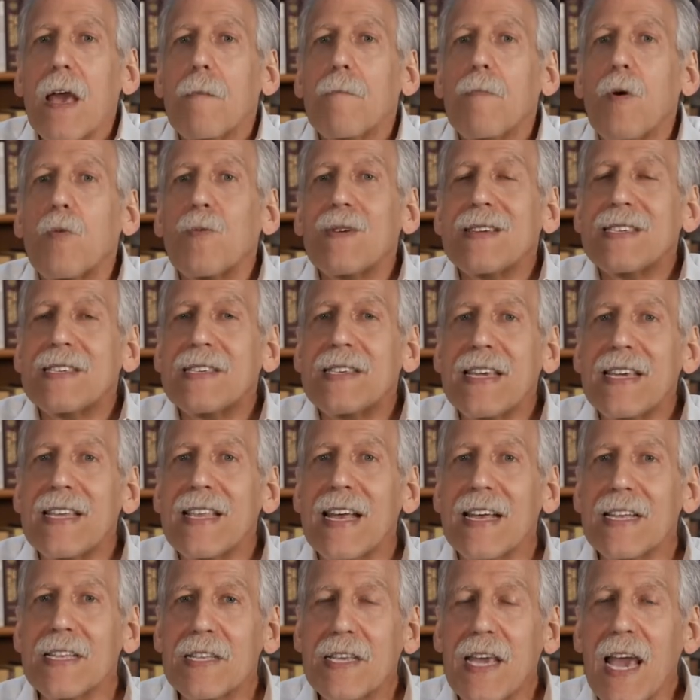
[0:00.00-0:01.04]
But we see
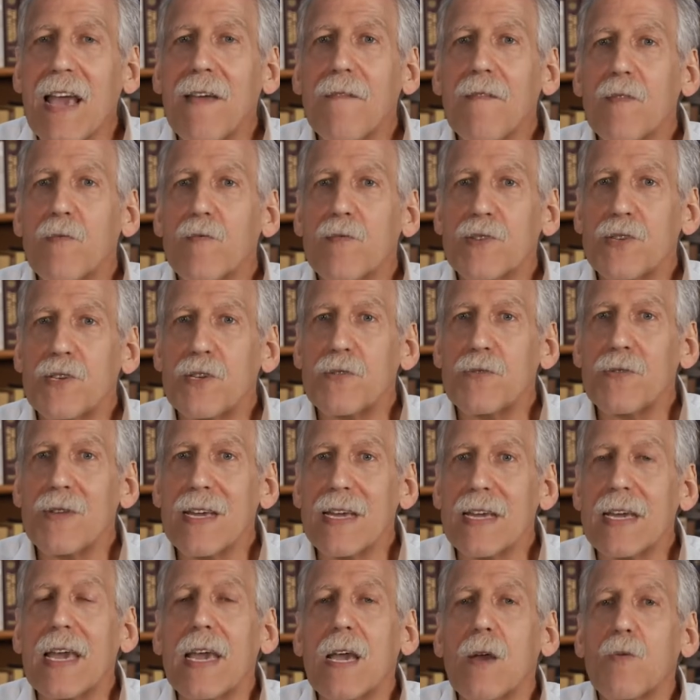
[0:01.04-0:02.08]
that David was
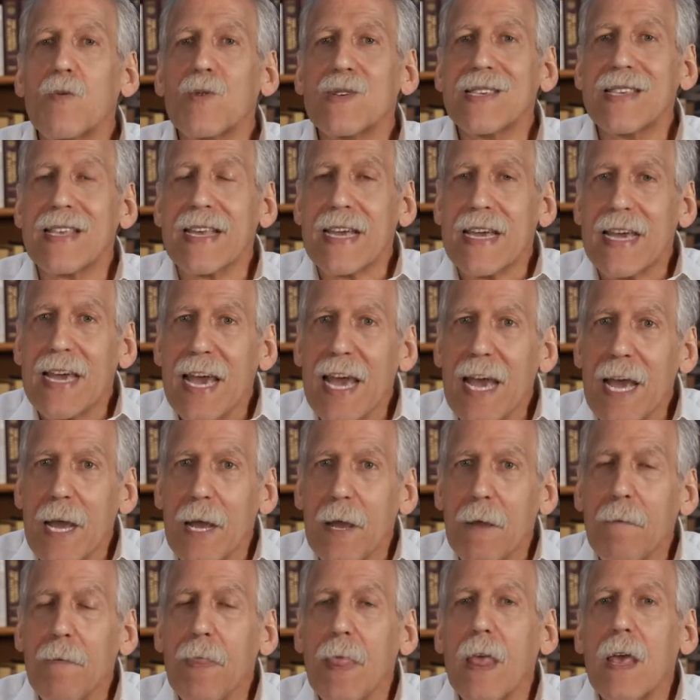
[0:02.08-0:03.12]
unique. He was the
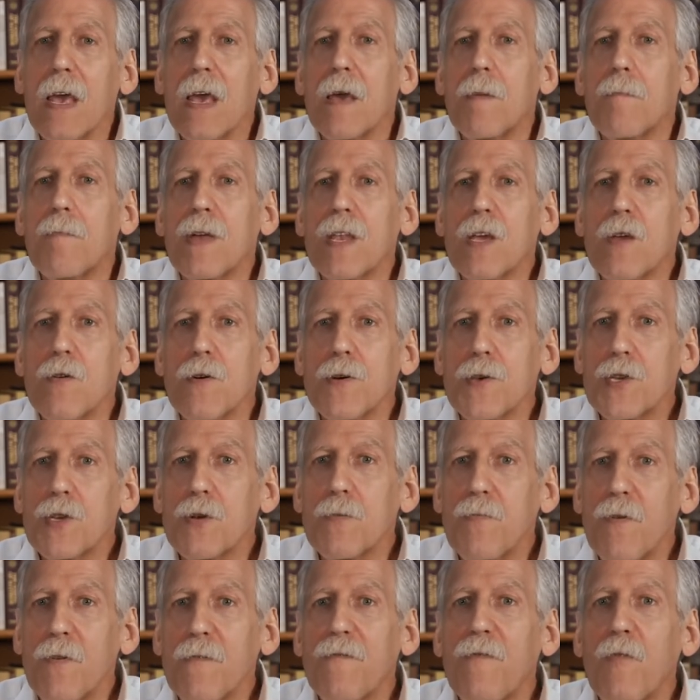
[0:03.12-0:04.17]
king, but he
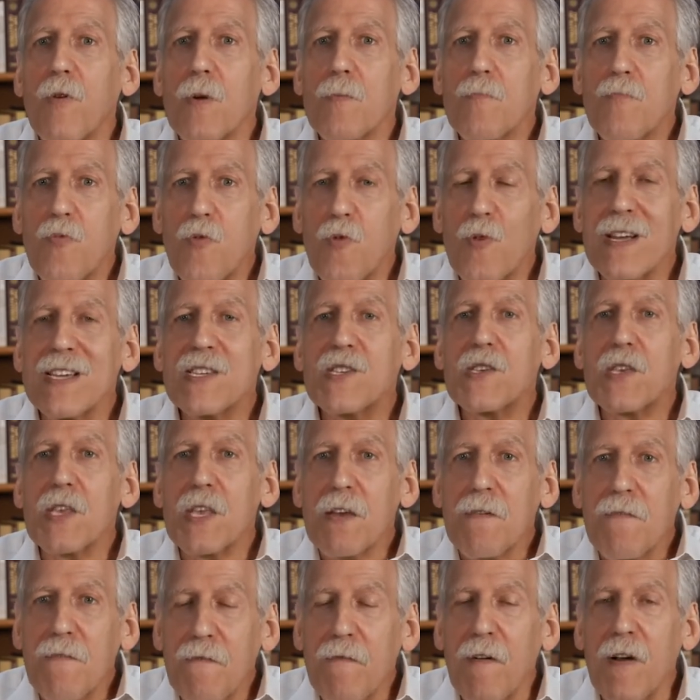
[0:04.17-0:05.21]
also performed
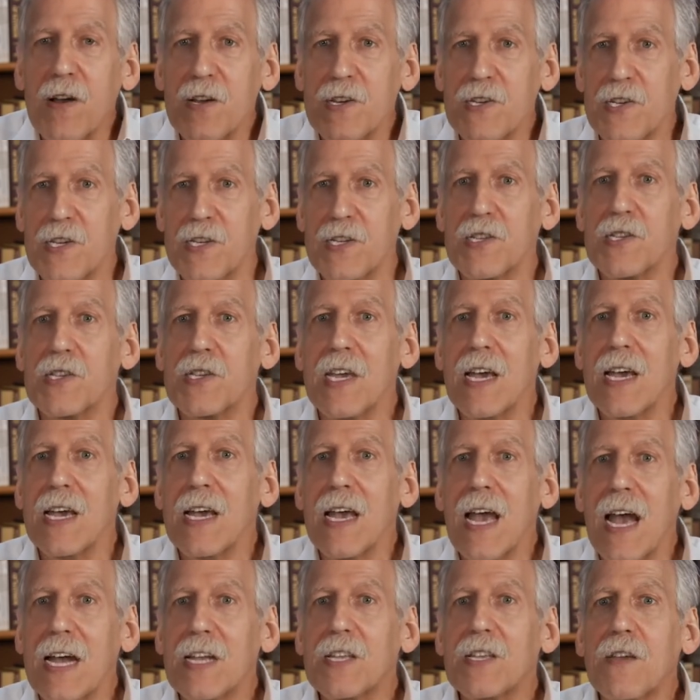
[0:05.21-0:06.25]
priestly functions
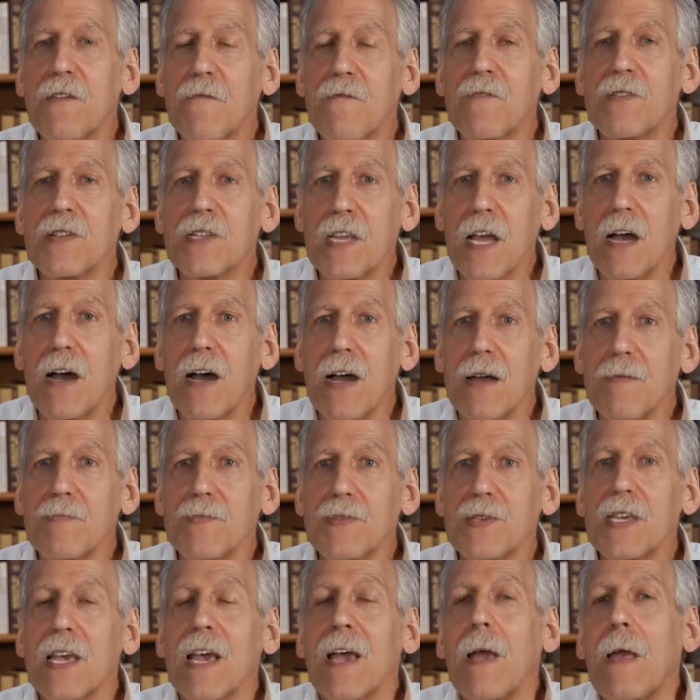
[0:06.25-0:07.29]
at different
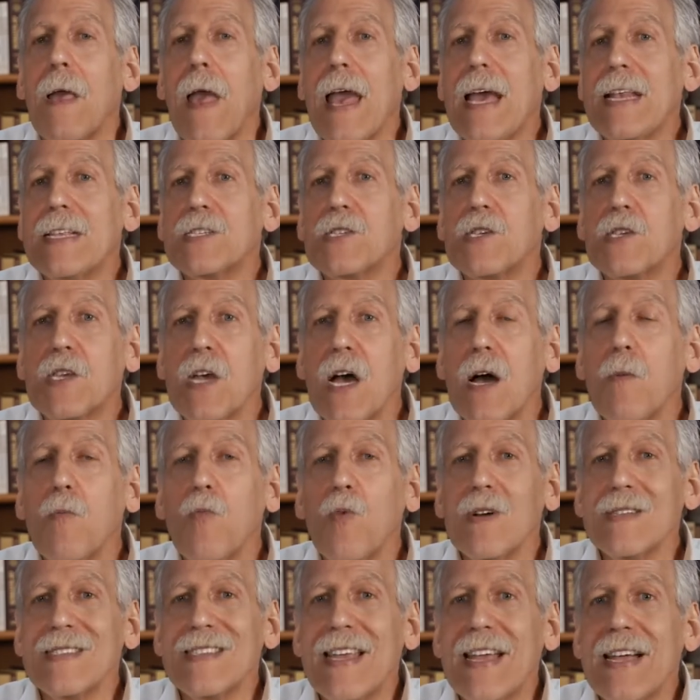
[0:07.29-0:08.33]
times. And in Psalm
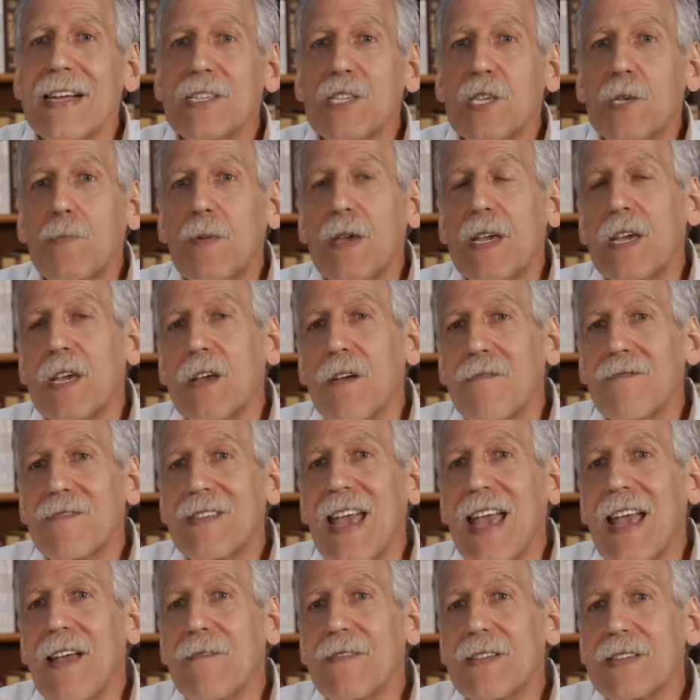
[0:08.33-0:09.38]
110, speaking of
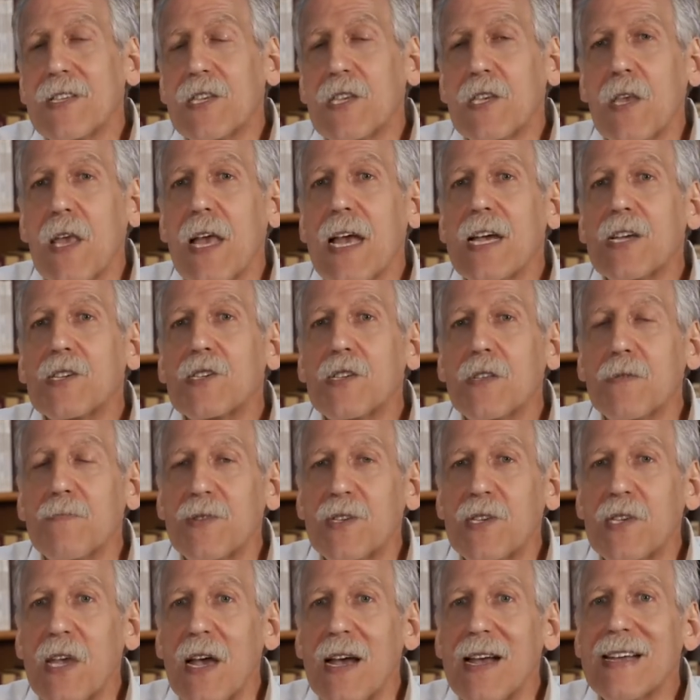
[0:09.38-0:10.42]
David slash the
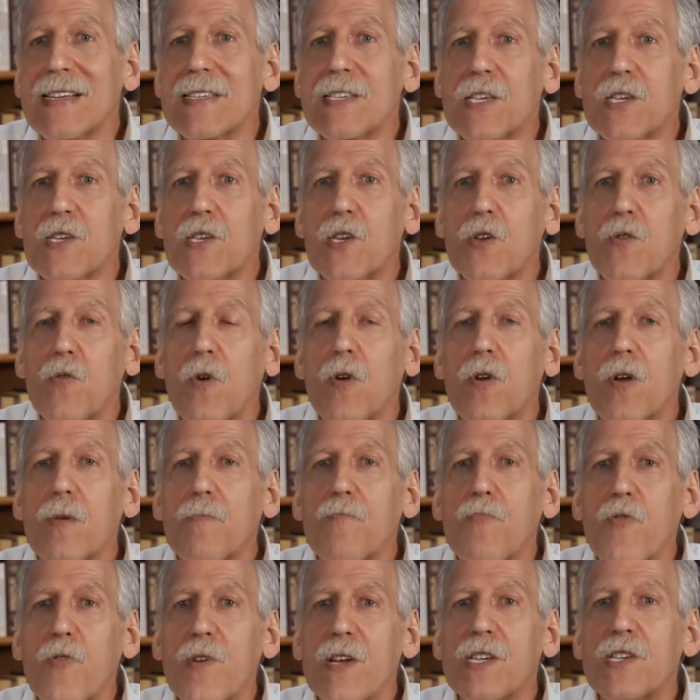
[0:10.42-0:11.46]
Messiah, it says, You are a
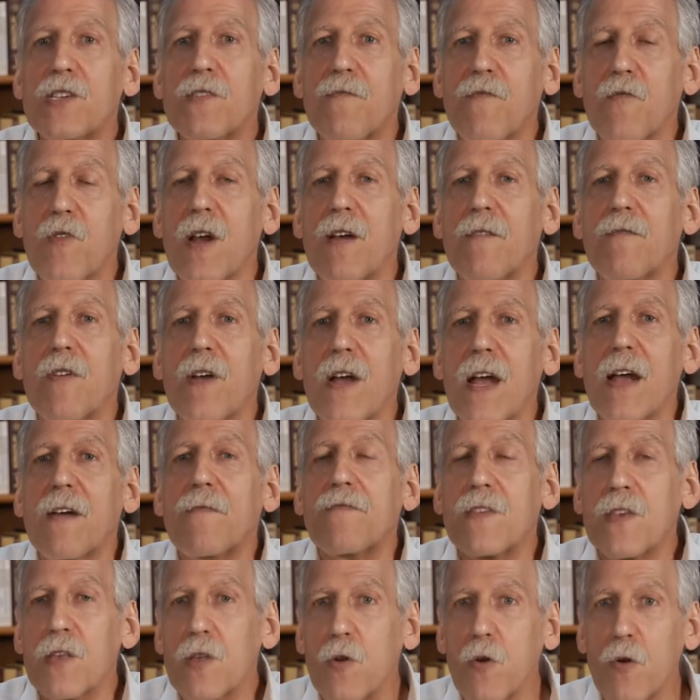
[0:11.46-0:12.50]
priest forever
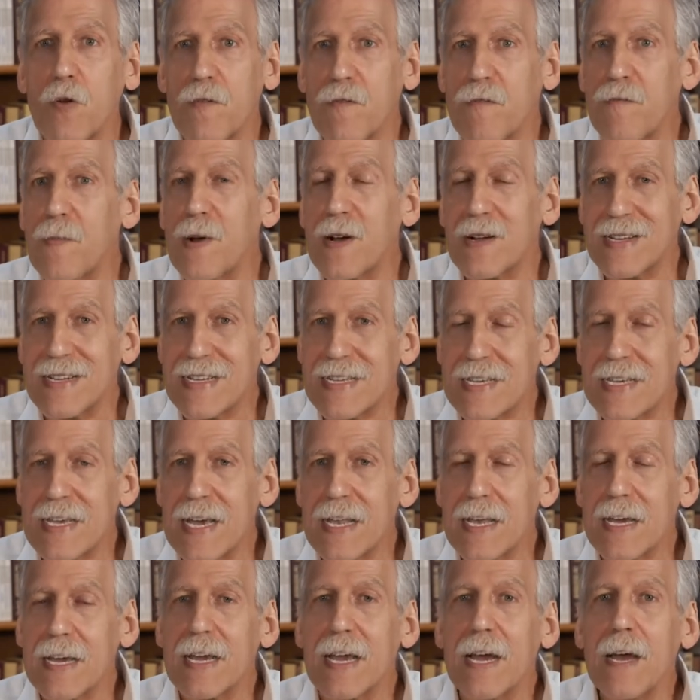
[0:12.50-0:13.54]
after the order of
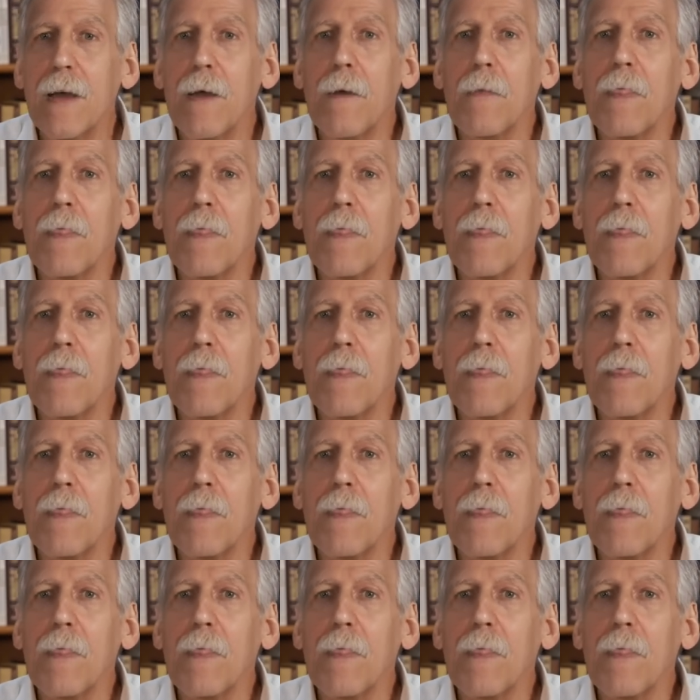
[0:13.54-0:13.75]
Melchizedek.